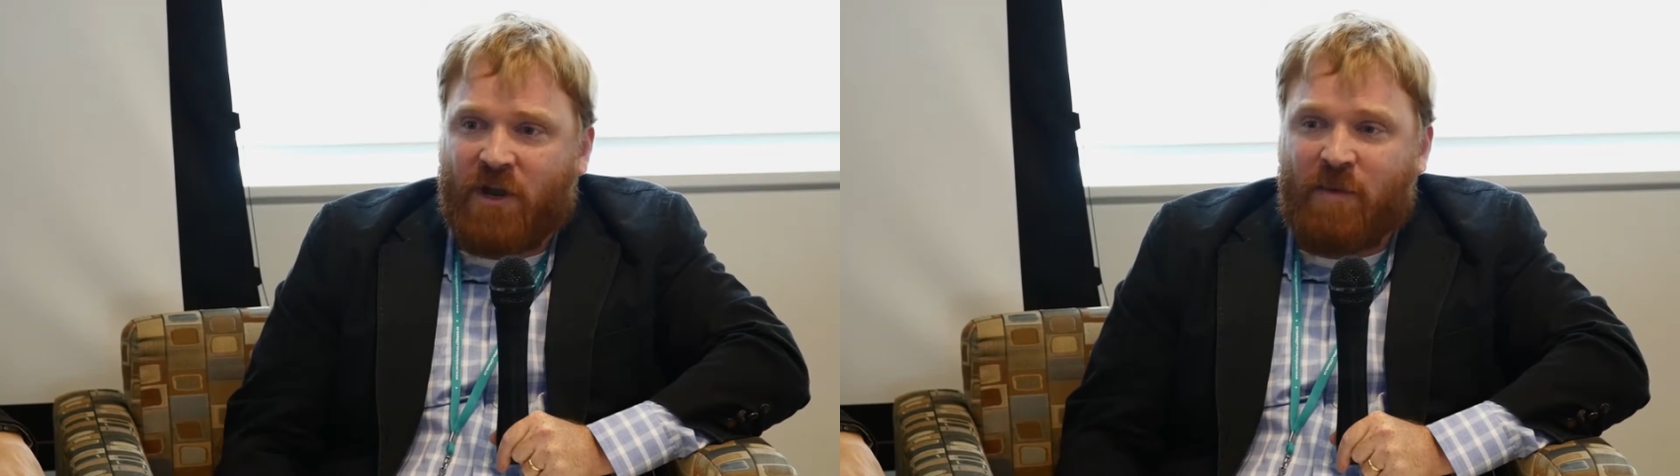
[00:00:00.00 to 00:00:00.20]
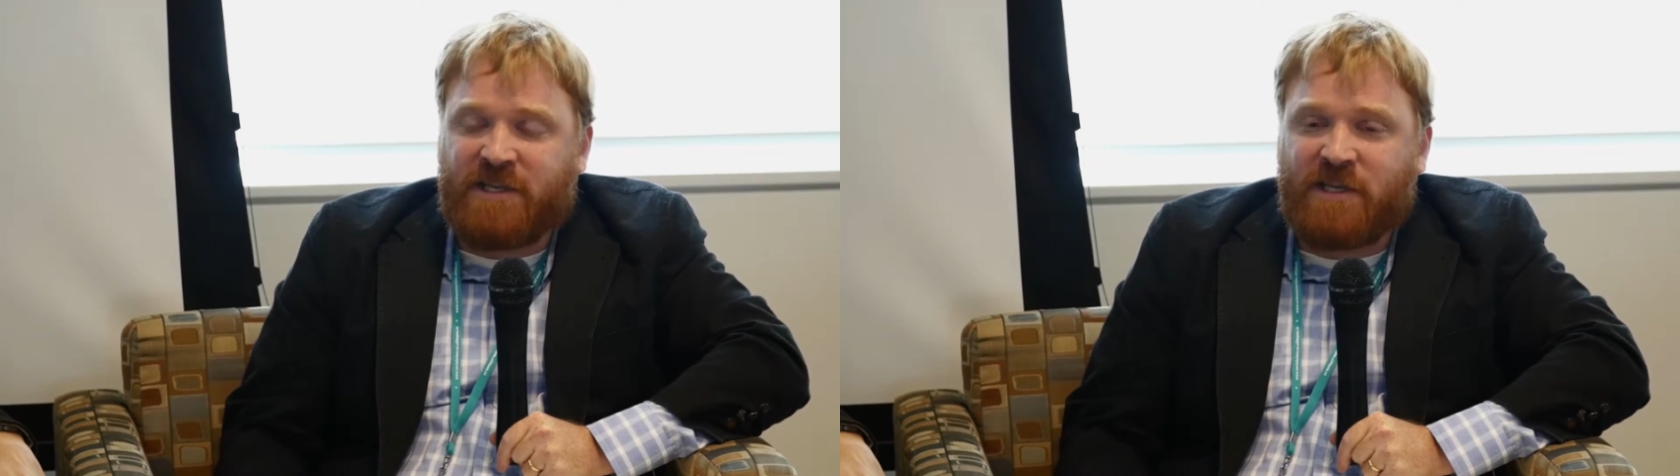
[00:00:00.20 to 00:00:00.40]

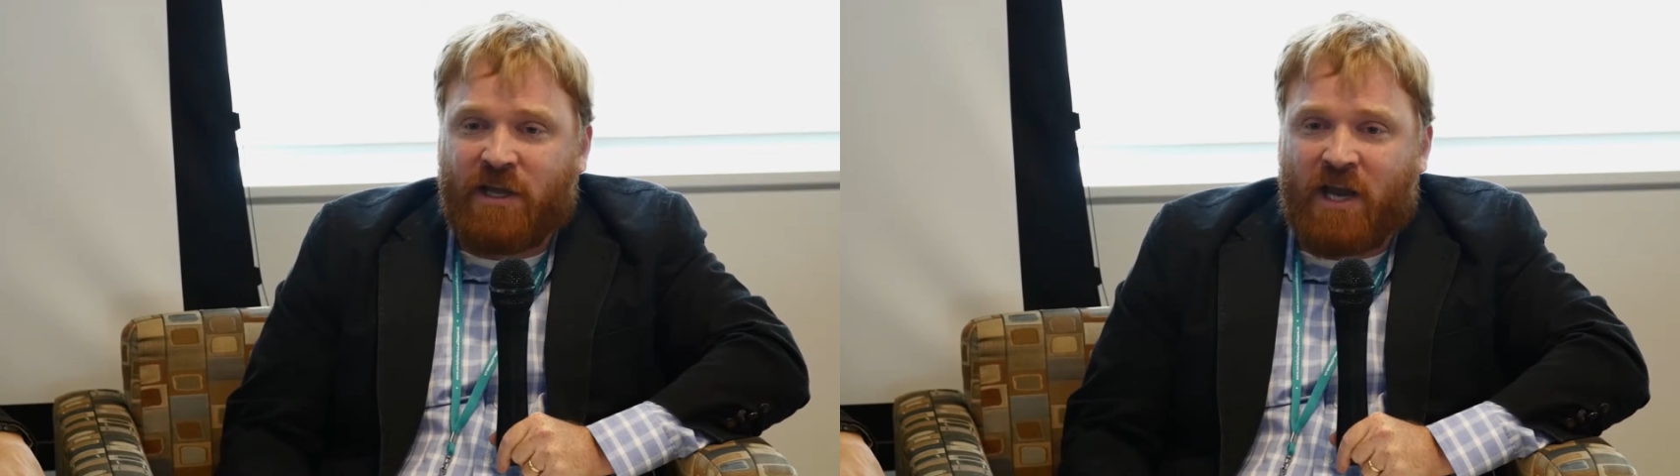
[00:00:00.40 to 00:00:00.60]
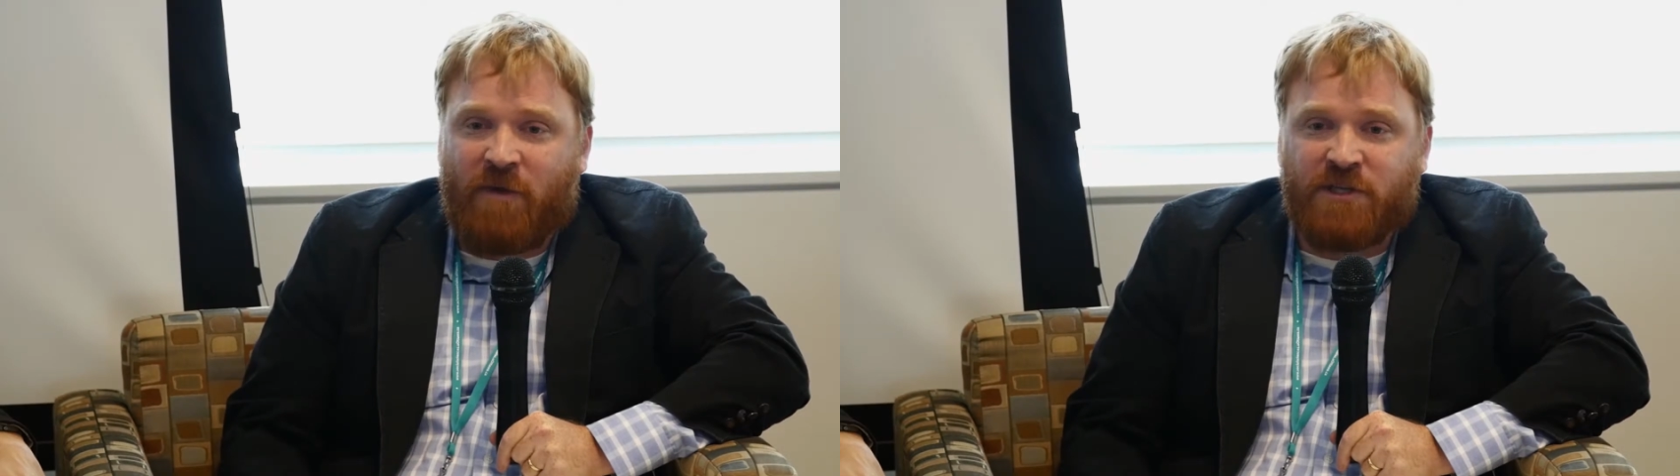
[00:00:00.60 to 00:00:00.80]
I basically
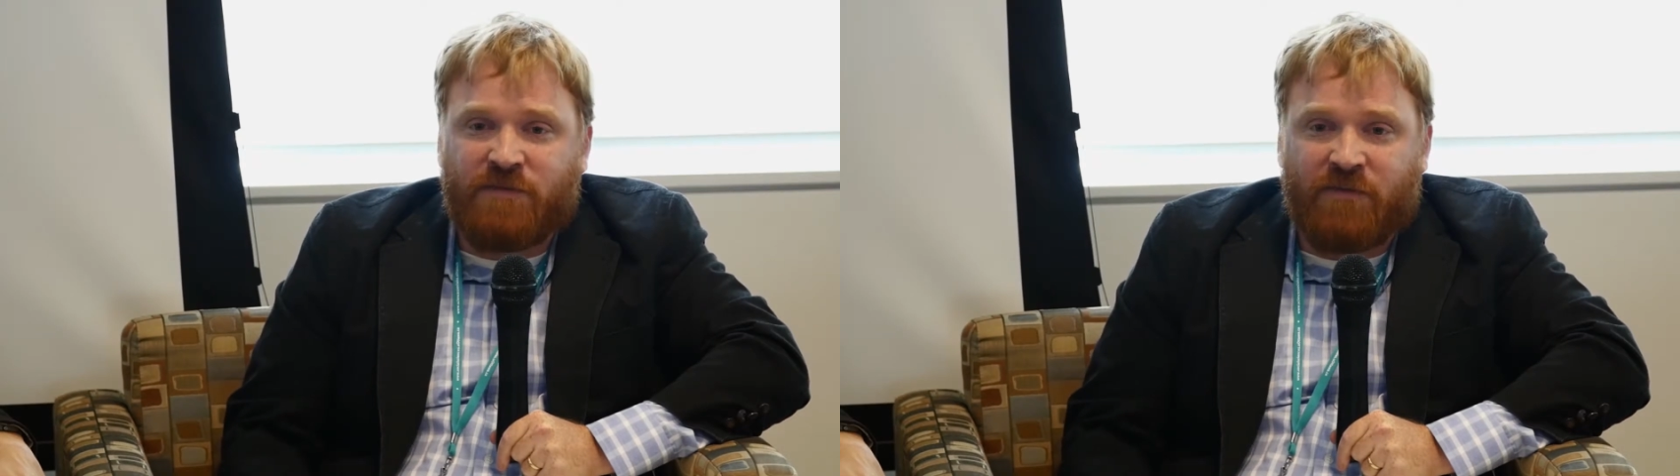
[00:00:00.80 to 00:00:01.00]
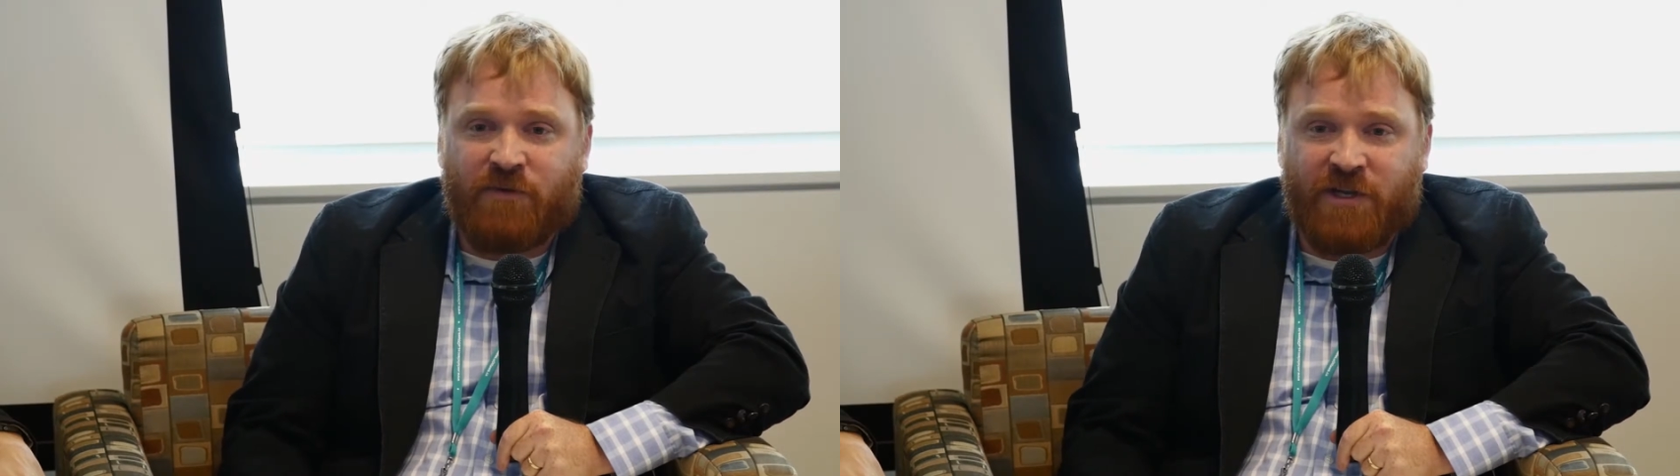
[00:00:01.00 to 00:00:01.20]
got a bunch of
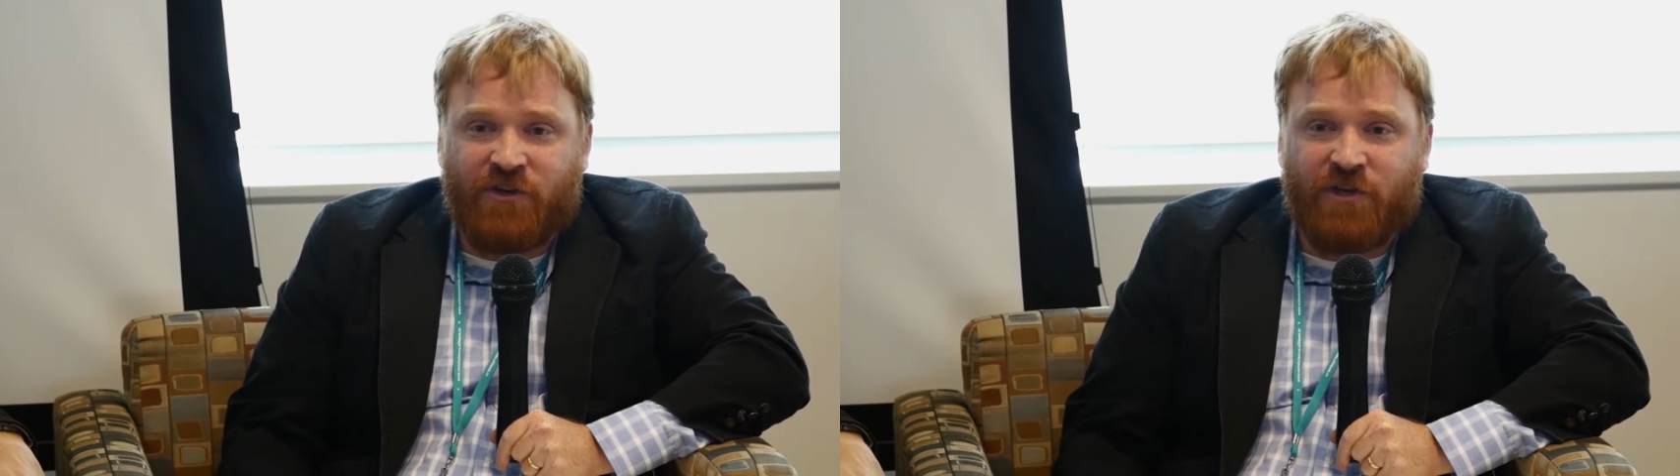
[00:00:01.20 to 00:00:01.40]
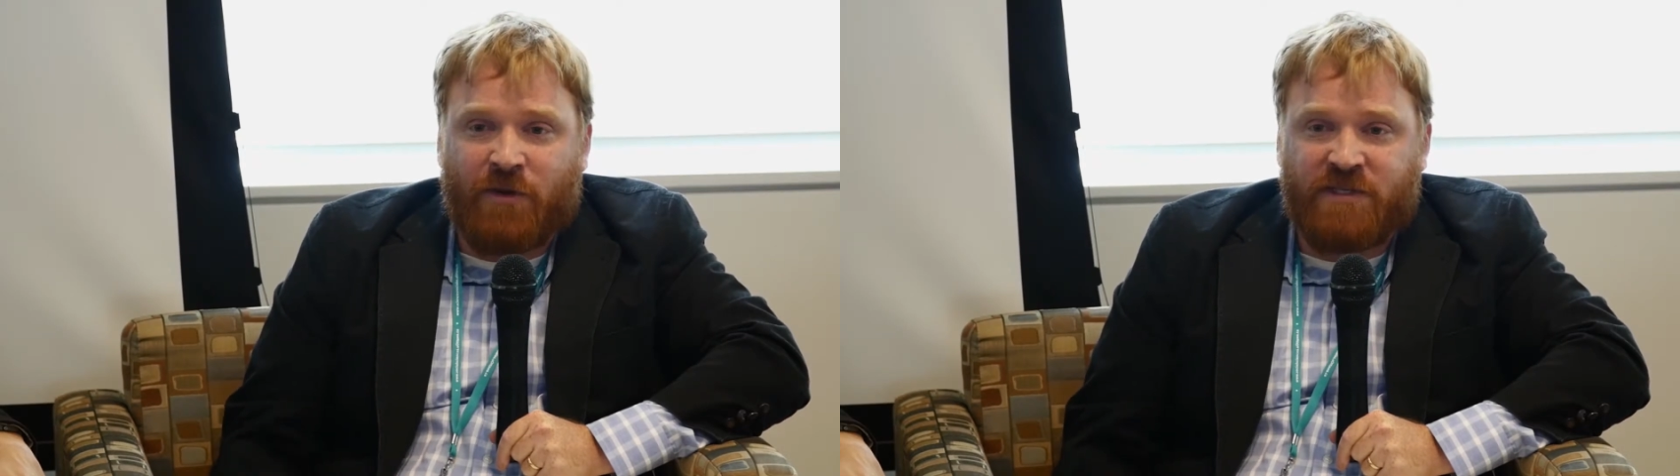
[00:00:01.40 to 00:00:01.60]
different
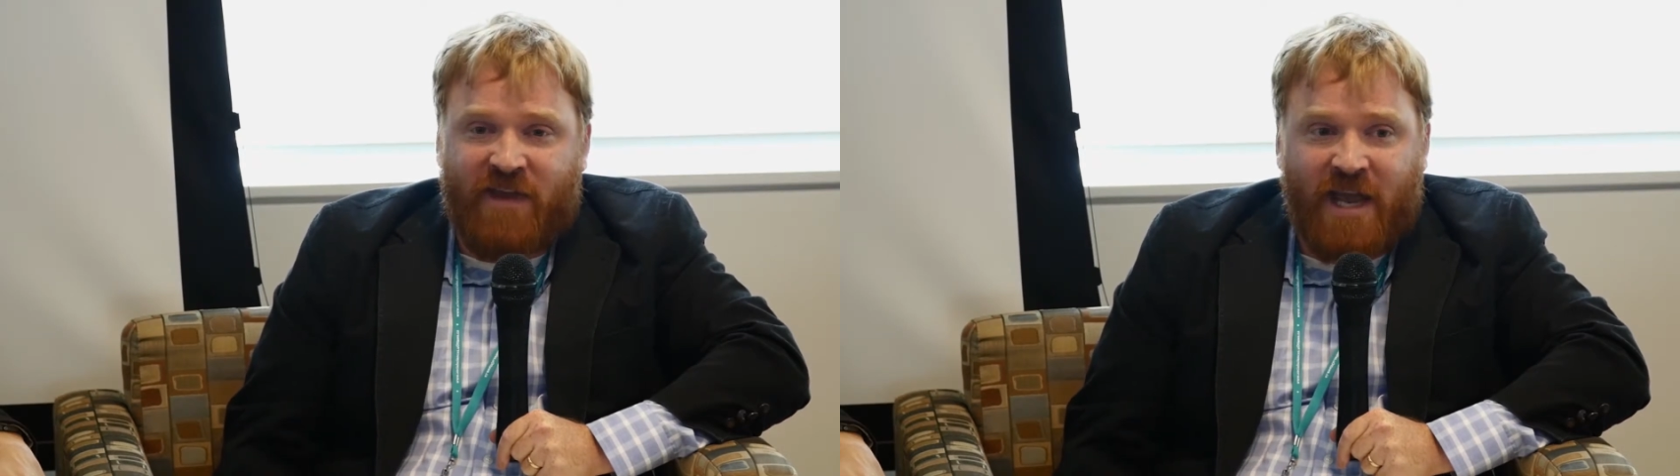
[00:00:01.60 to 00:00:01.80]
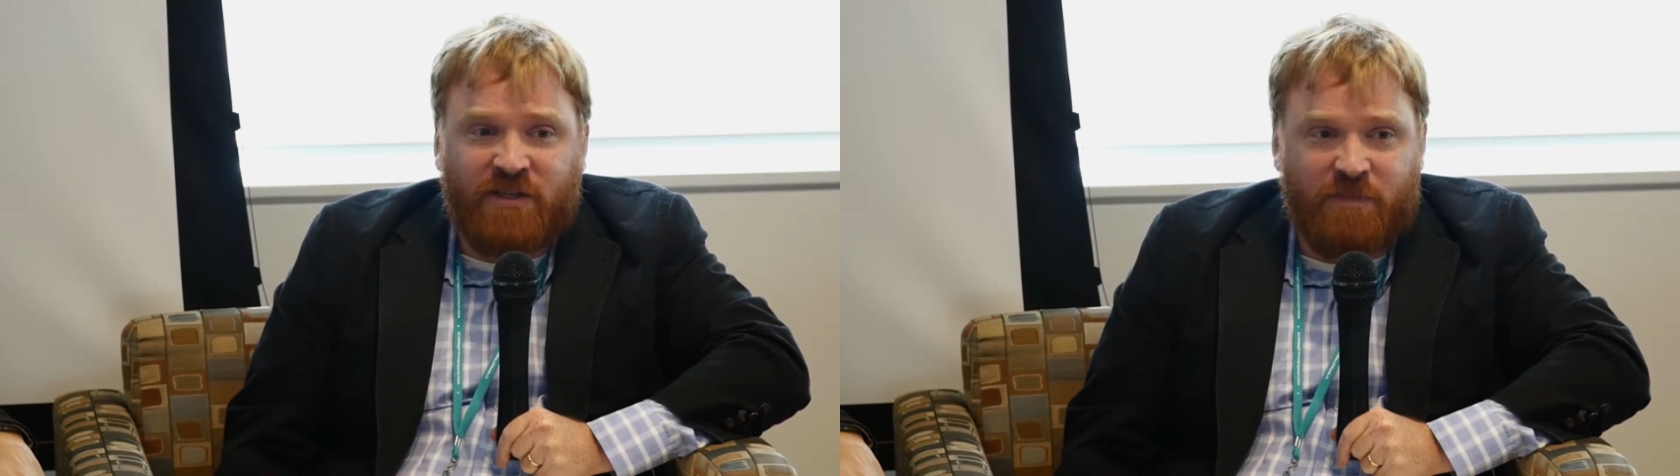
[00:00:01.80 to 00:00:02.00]
dictionaries of
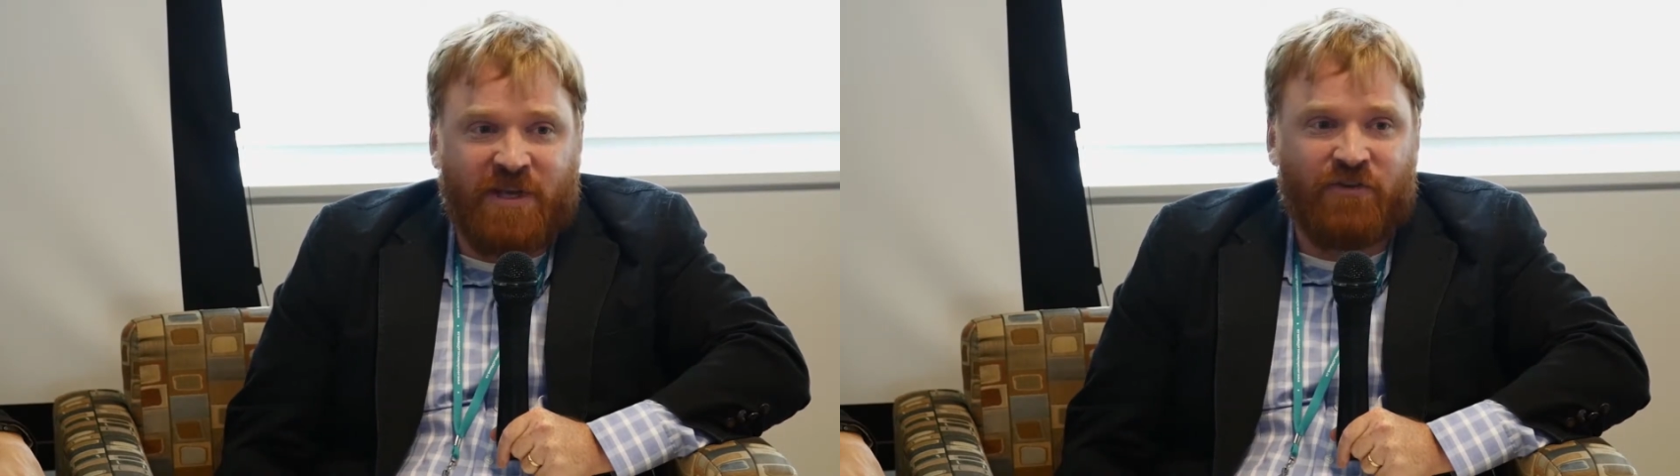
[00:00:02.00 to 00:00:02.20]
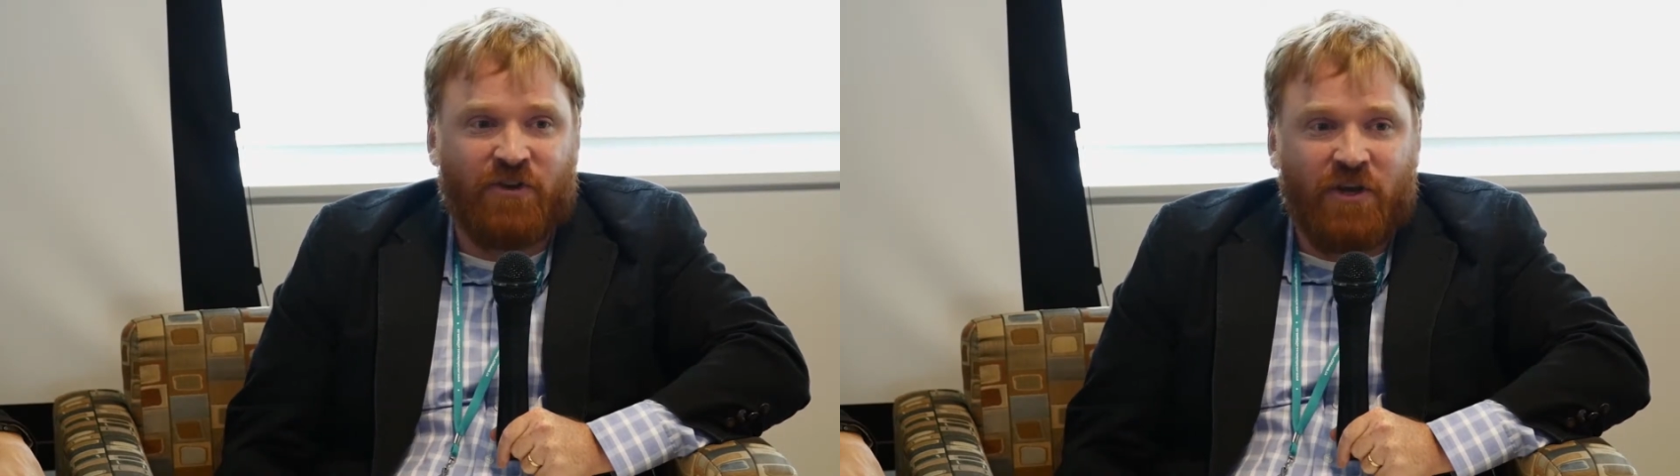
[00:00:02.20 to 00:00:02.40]
hate
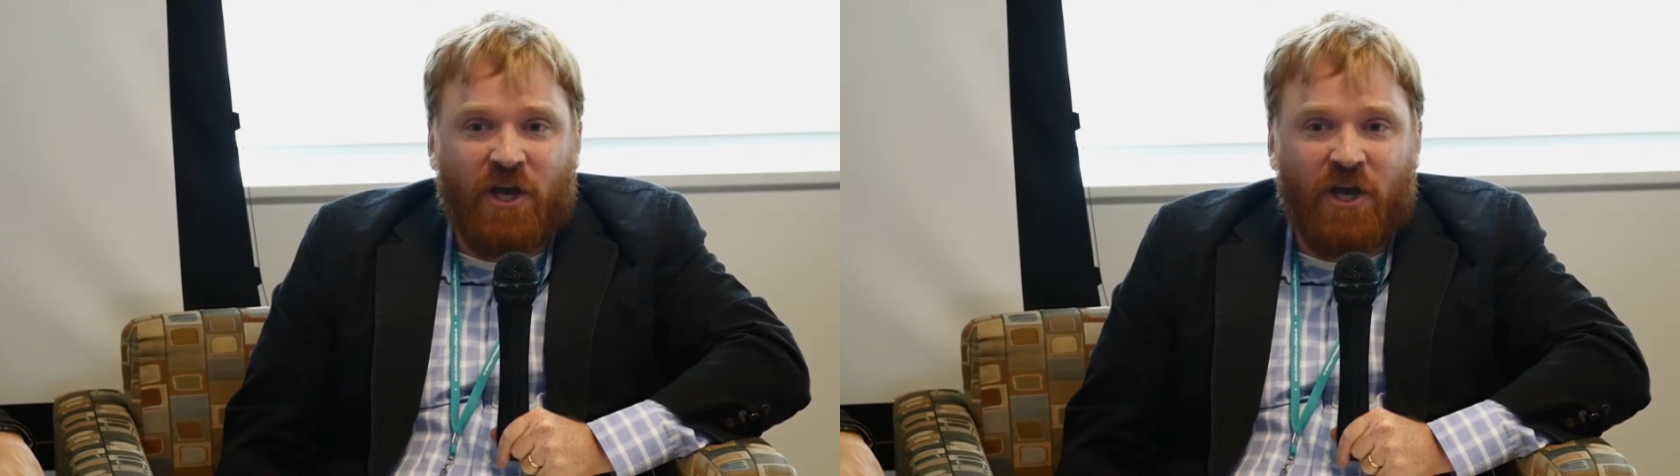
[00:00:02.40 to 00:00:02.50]
speech